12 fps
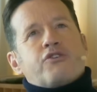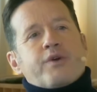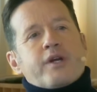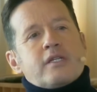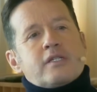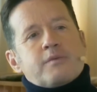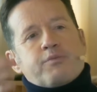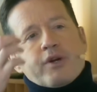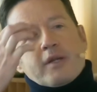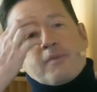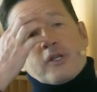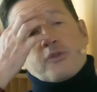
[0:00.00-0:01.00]
countries,
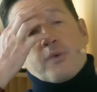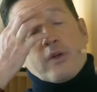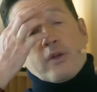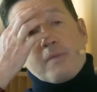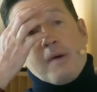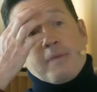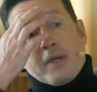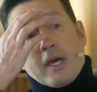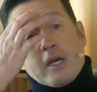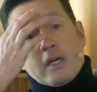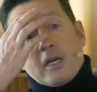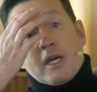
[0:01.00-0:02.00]
pretty much with Audemars
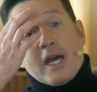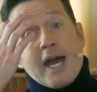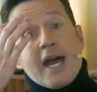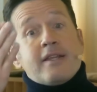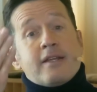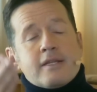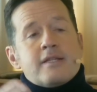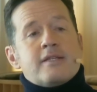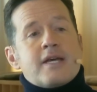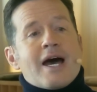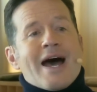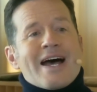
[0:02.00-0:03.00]
Piguet, and in
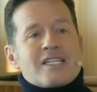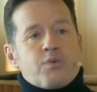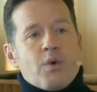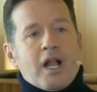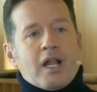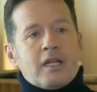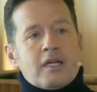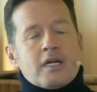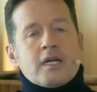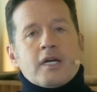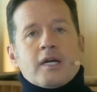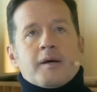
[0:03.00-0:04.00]
India as well.
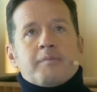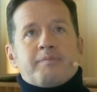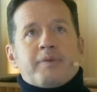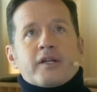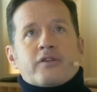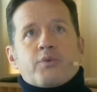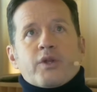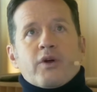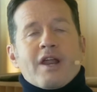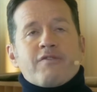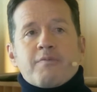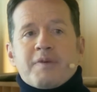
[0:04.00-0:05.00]
But we
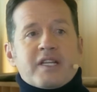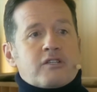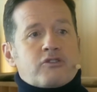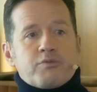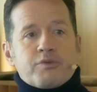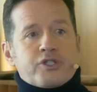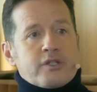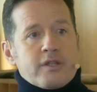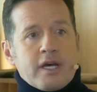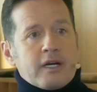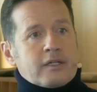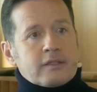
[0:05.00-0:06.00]
don't have a big
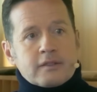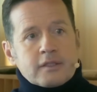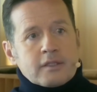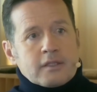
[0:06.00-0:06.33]
distribution there.